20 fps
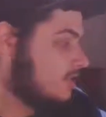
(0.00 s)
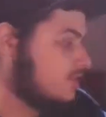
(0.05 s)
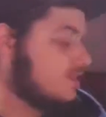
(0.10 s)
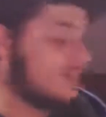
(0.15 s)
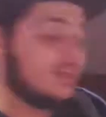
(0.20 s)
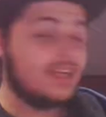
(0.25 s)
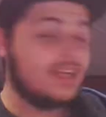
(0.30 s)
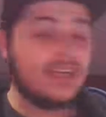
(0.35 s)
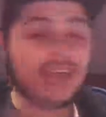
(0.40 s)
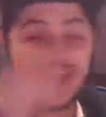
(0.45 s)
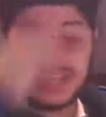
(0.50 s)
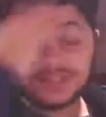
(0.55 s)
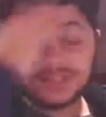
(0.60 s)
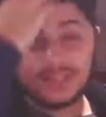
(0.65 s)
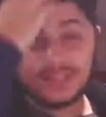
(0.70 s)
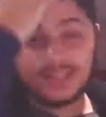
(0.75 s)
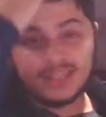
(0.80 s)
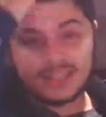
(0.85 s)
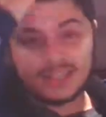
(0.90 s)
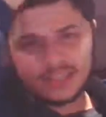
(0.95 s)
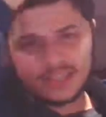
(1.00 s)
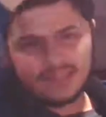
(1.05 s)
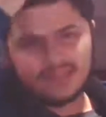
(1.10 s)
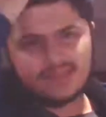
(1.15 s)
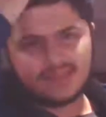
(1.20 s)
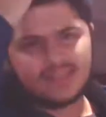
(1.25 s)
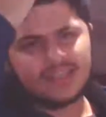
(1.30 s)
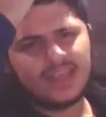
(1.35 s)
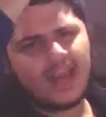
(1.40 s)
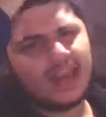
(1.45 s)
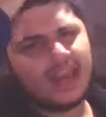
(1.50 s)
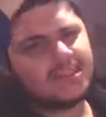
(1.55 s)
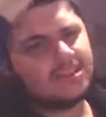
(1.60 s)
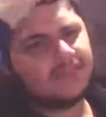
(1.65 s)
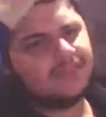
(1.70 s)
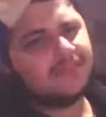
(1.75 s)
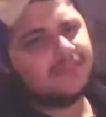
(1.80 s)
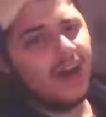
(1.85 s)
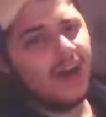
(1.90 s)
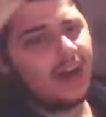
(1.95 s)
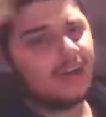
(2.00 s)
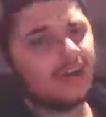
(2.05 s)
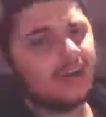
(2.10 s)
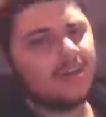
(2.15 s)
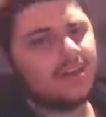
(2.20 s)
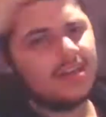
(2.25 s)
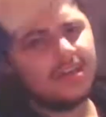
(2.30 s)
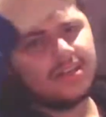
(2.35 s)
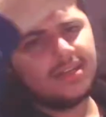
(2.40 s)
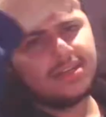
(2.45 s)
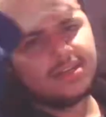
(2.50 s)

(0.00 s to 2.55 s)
he actually considers it as a fire,